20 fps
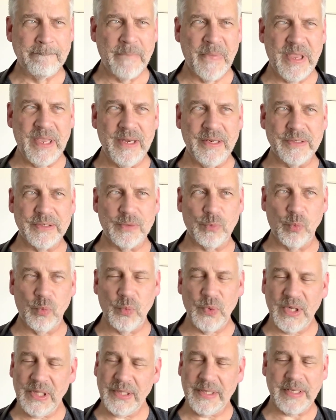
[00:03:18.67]
it is
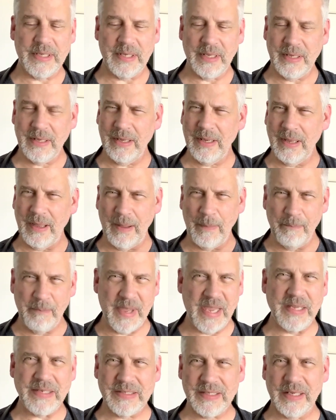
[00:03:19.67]
really
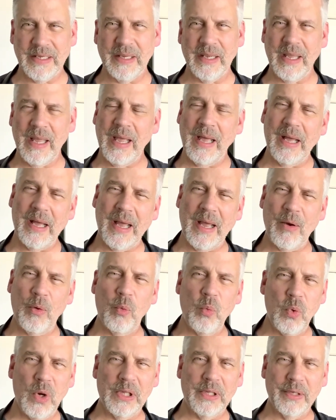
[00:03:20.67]
amazing how
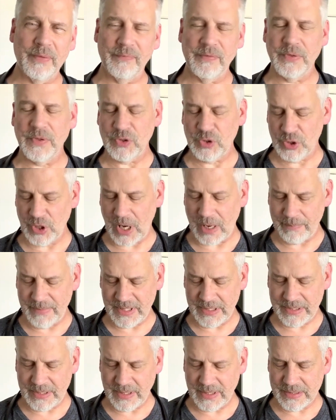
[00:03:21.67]
well a job
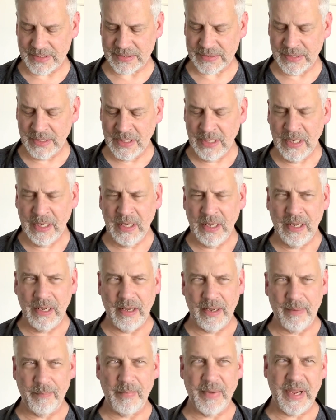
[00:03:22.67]
it does
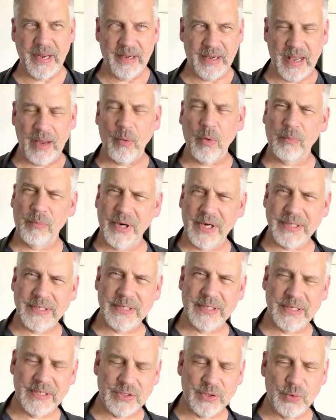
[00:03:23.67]
and how it brings
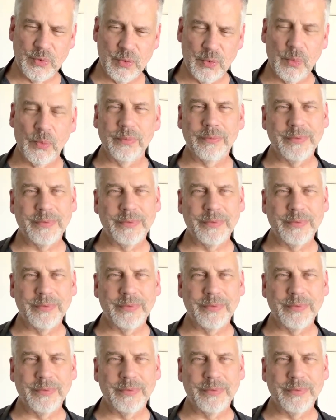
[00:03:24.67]
it into